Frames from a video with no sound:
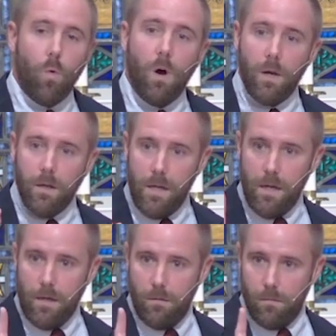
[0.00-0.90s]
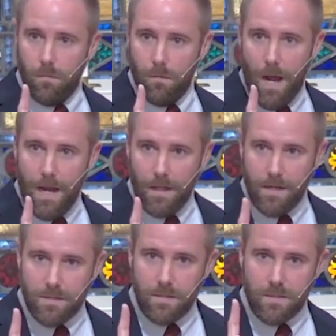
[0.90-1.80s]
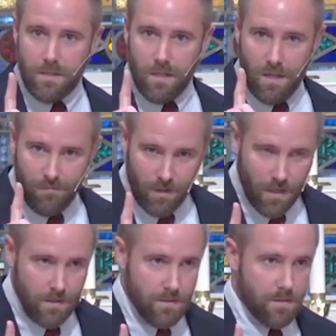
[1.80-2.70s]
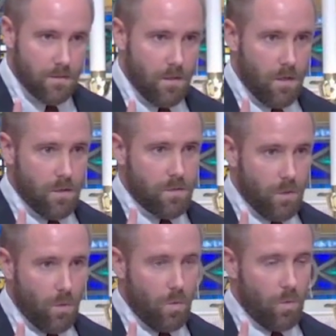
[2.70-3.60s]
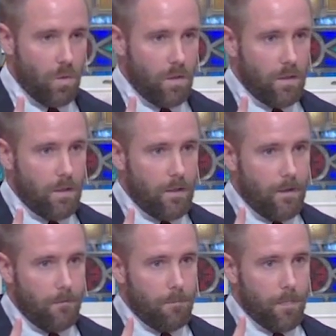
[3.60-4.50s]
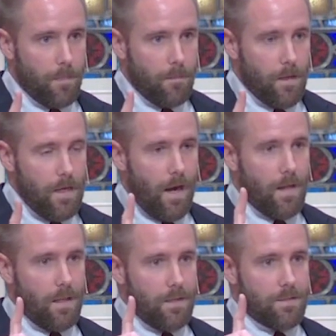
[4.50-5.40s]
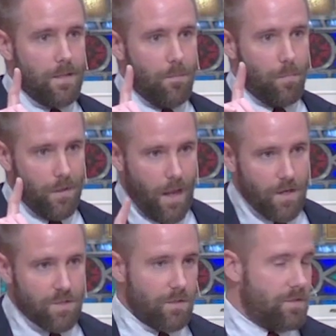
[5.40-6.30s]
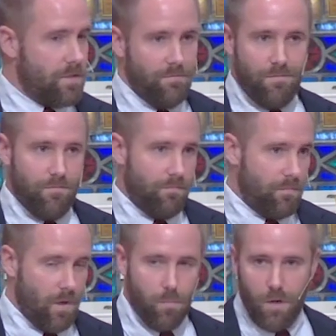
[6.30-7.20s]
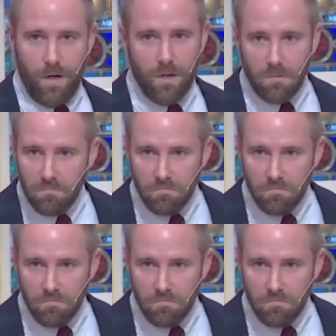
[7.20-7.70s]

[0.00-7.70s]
One, he highlights the significance. Two, he highlights the implications of a brick